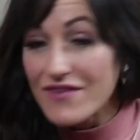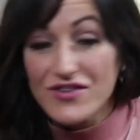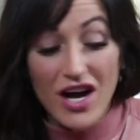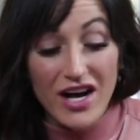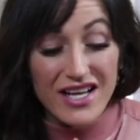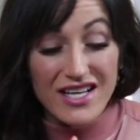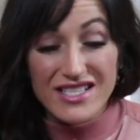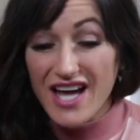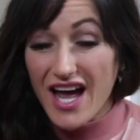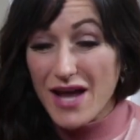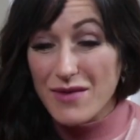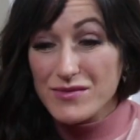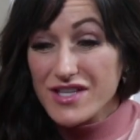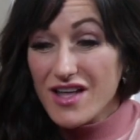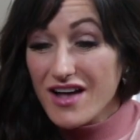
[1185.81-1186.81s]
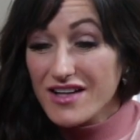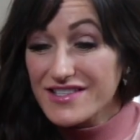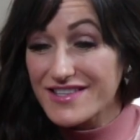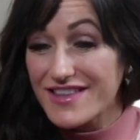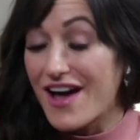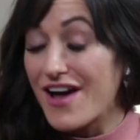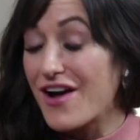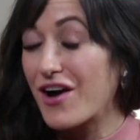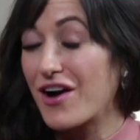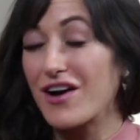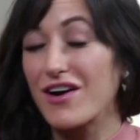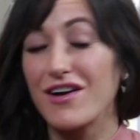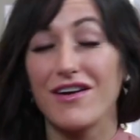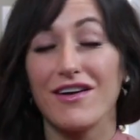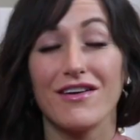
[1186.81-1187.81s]
I've taught at time slots that
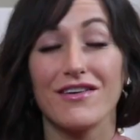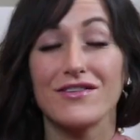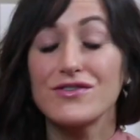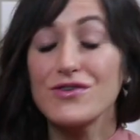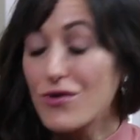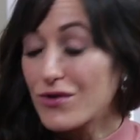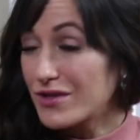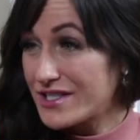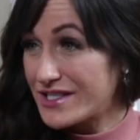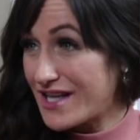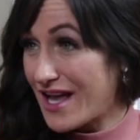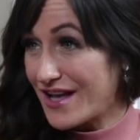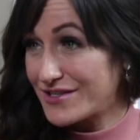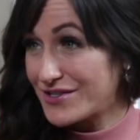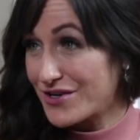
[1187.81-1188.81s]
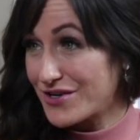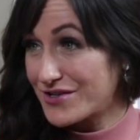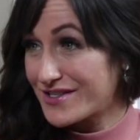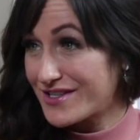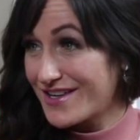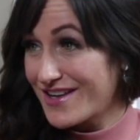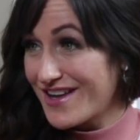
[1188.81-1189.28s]
are total disasters.